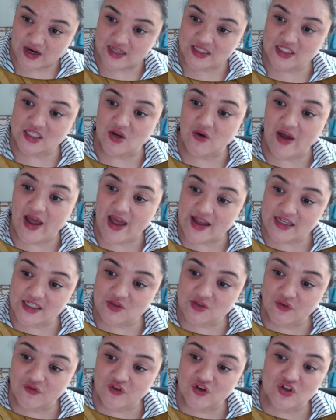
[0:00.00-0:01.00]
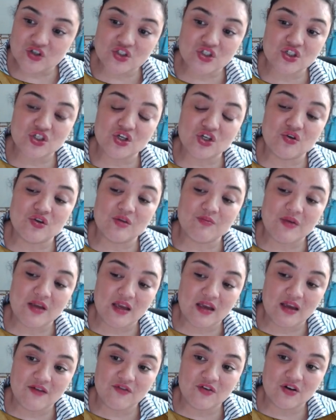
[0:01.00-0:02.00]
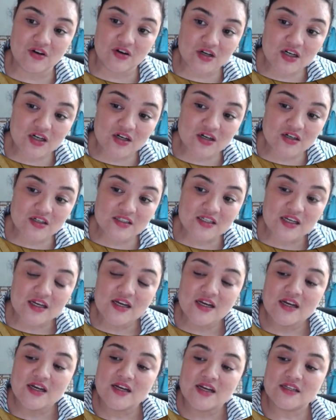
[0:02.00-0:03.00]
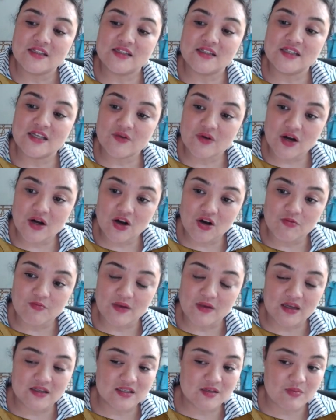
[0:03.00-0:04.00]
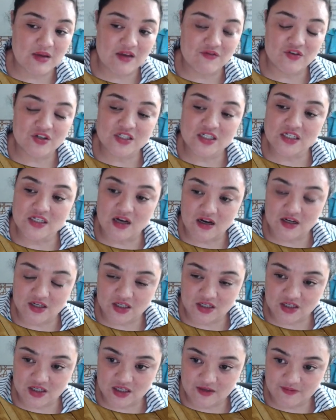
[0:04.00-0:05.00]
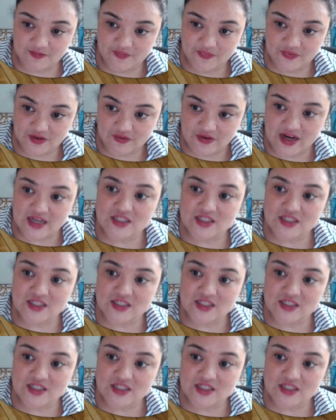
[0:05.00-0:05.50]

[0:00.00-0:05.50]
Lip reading: So X refers to the behavior occurs, 0 means the behavior did not occur, right?